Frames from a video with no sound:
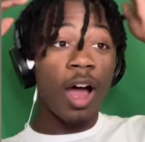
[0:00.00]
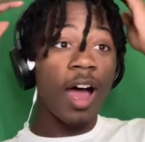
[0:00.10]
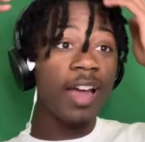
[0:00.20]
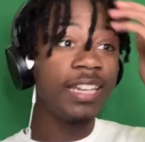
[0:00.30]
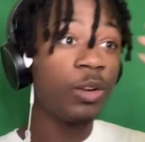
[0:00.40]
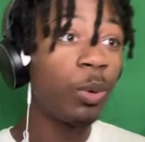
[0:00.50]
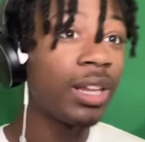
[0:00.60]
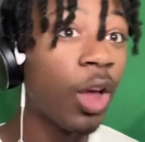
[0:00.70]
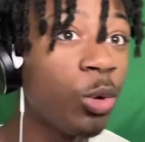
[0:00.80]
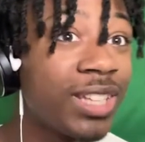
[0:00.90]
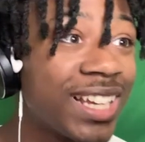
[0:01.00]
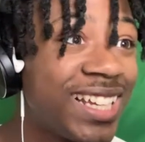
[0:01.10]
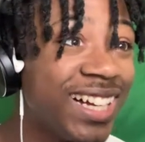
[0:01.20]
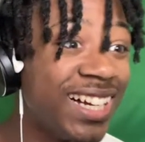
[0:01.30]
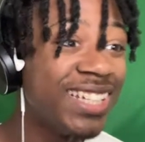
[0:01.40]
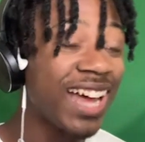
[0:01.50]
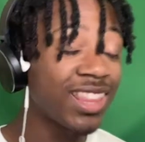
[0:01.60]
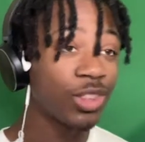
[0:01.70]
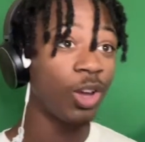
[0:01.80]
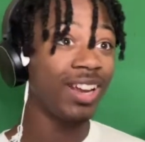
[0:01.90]
I didn't reload the gun. I
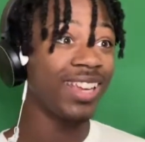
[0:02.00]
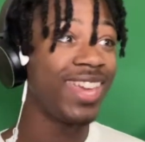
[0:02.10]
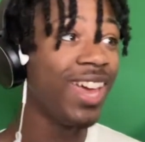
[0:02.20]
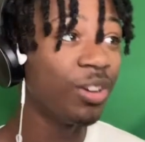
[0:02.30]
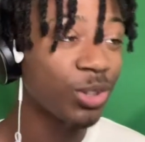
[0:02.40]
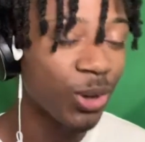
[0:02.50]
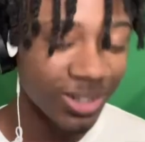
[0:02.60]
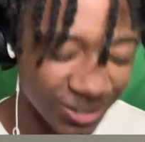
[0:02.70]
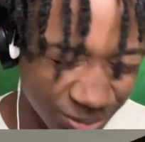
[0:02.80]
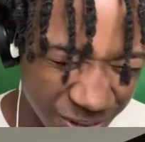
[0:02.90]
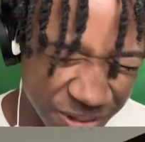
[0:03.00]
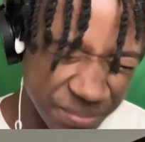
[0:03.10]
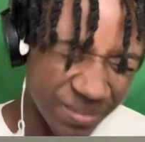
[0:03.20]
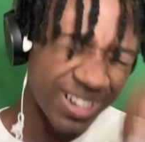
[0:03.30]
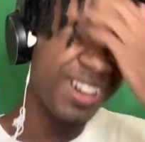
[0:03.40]
thought I killed all of them.